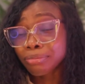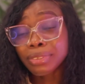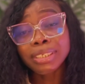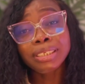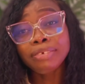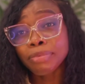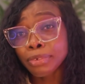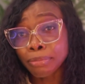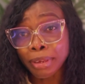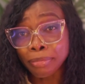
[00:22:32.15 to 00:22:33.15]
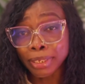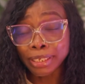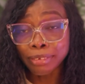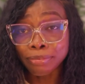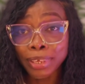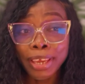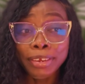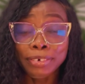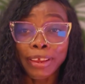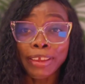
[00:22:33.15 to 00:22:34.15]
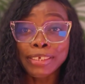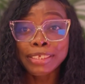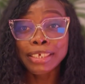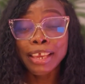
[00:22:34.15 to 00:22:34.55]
Please leave me with my belief, right?